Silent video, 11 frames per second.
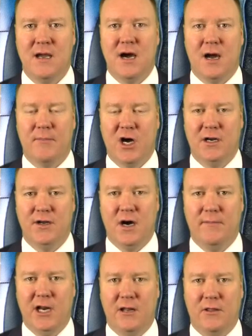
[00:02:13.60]
I'm on a
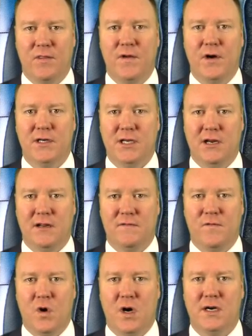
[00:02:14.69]
dominating thirteen and
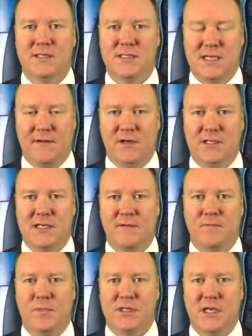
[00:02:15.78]
four,
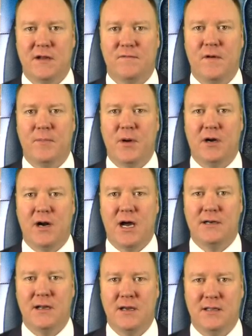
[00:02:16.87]
seventy-seven percent football
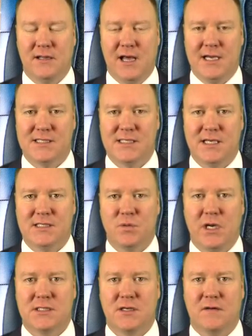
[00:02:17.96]
run the last six
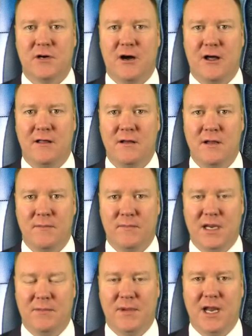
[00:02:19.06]
weeks overall,
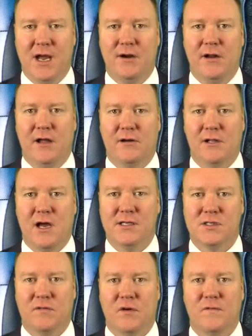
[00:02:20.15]
making my one hundred dollar
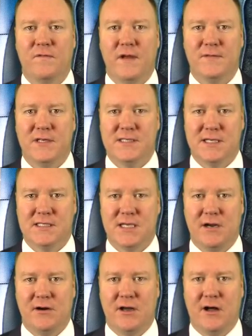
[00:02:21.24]
clients over five thousand six
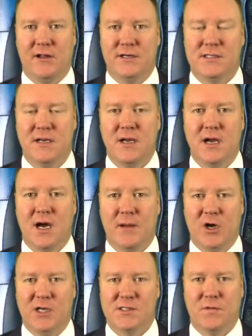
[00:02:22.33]
hundred dollars. I'm
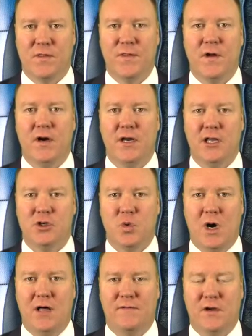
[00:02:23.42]
also thirty and
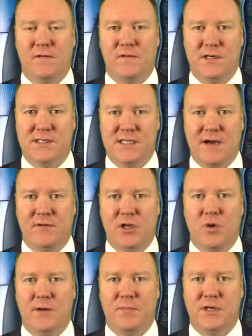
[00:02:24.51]
twelve, good for
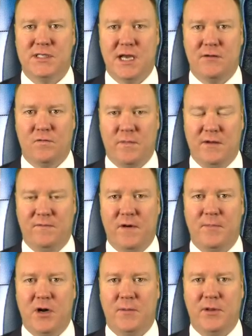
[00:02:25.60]
seventy-one percent with my
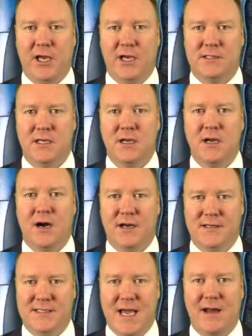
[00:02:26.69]
football plays
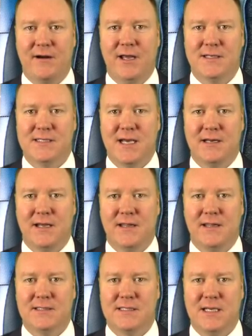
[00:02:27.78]
on Saturday and Sunday
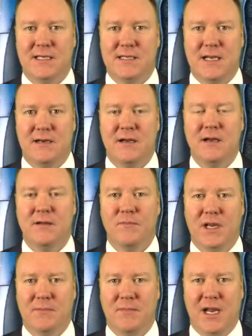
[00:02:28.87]
this season,
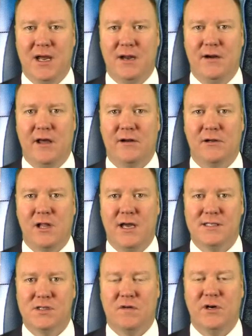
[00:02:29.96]
making my one hundred dollar
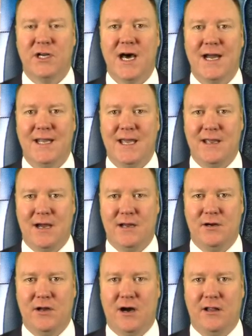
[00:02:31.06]
clients over nine thousand eight
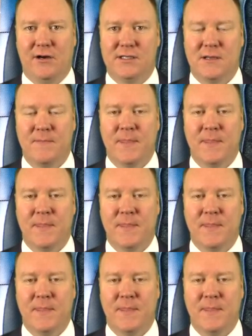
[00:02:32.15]
hundred dollars.